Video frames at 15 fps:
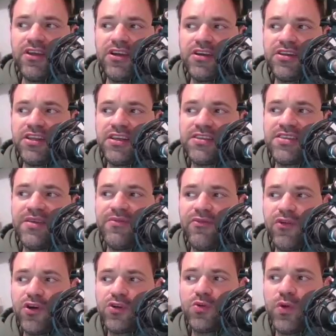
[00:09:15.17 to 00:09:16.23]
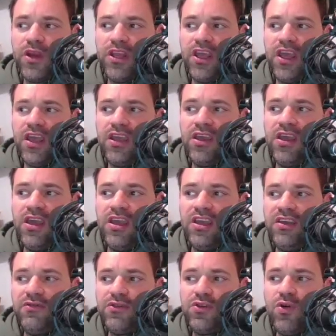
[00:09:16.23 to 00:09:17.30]
here D S M four twenty A.
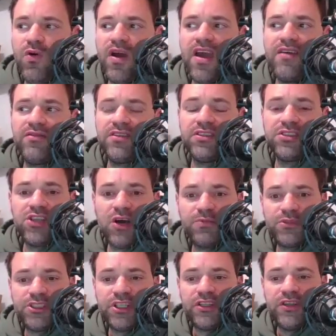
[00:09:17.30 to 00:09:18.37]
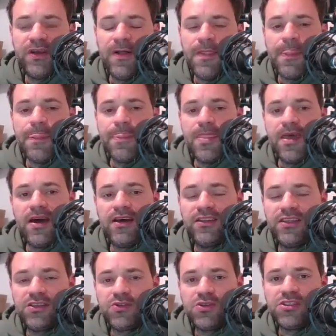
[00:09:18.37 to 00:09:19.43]
If you don't have this option, uh,
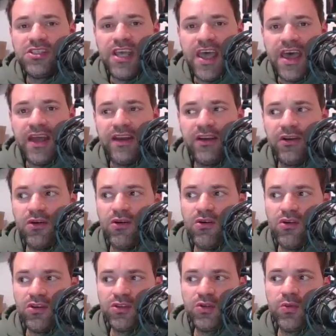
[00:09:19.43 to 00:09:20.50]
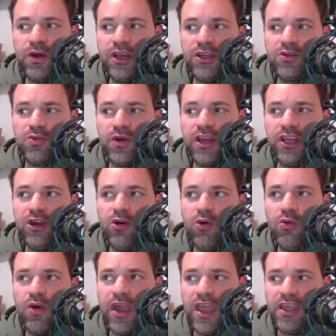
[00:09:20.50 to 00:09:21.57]
this was added on twenty twenty
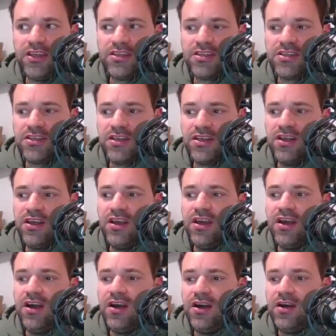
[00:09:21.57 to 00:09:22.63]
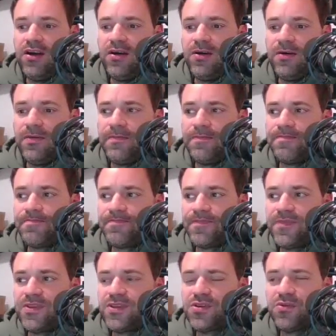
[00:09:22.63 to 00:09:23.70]
oh eight. Um,
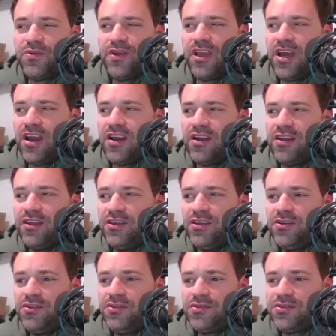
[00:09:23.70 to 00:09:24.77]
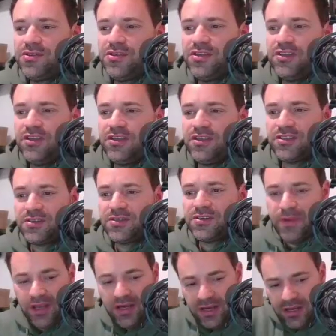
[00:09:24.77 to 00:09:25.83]
so we gotta use the
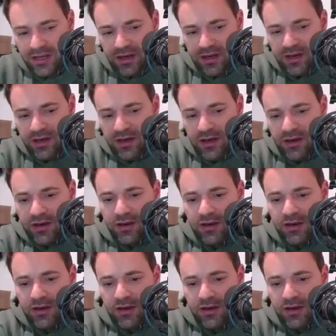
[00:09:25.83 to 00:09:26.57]
Speedy